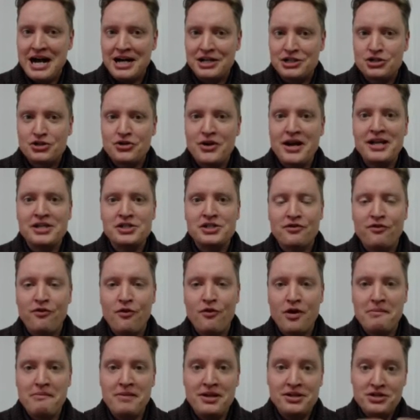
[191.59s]

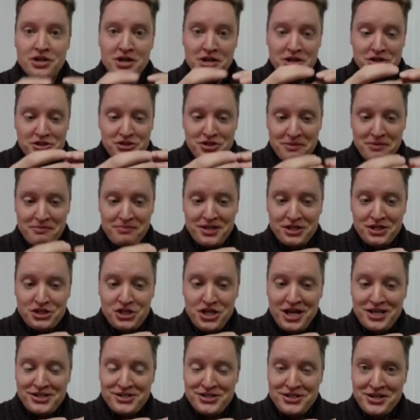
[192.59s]
Transform means something
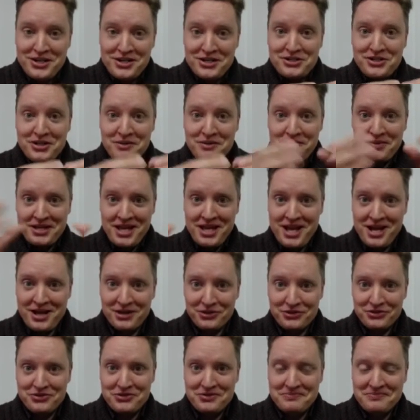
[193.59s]
changing into something
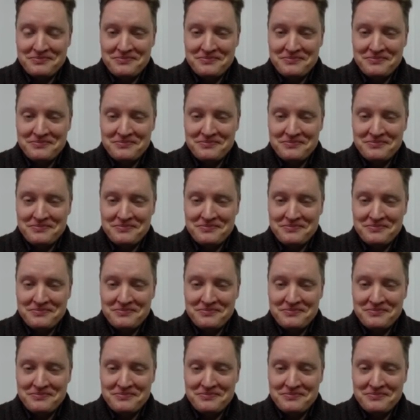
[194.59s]
else.